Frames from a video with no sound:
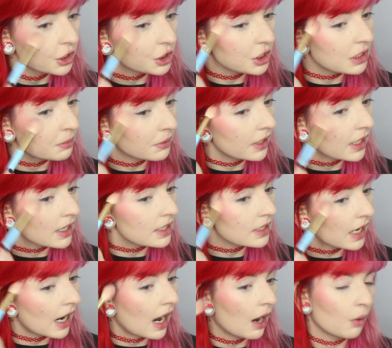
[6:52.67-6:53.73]
just because
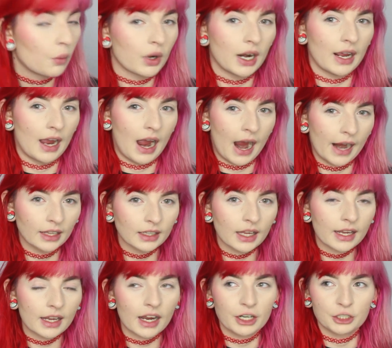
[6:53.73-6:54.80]
when I
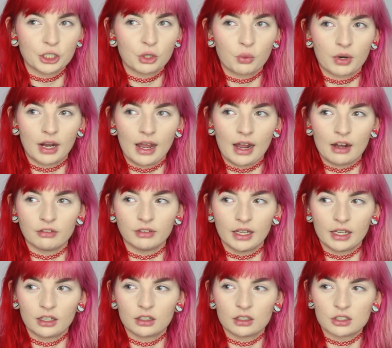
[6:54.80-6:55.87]
highlight, I don't want to have
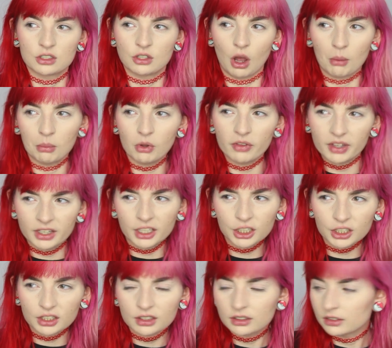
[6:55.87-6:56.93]
like double the
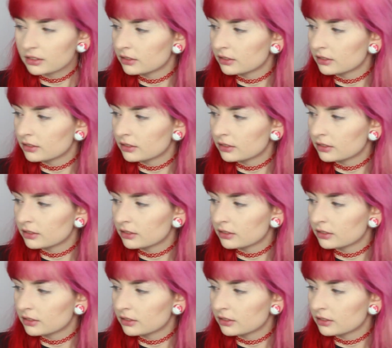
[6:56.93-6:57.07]
glitter.